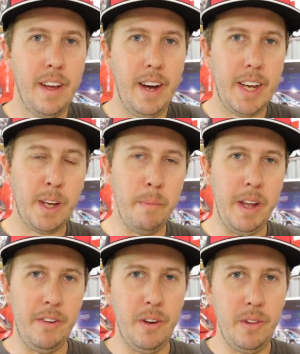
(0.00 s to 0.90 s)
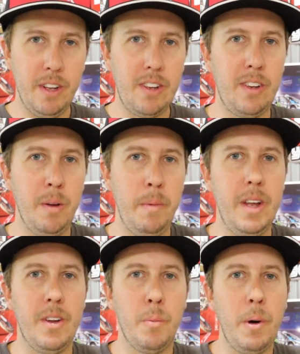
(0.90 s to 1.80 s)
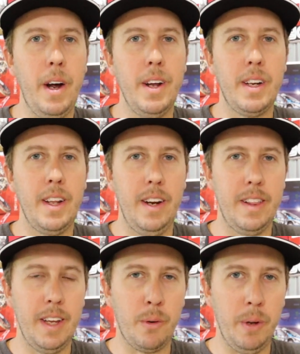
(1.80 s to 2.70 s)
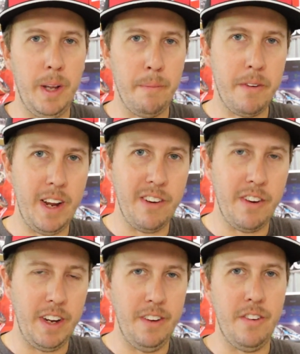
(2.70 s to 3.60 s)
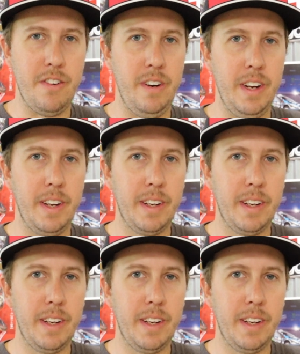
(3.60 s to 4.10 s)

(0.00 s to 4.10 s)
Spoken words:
I commend you. This is an amazing product that I think will help change the industry,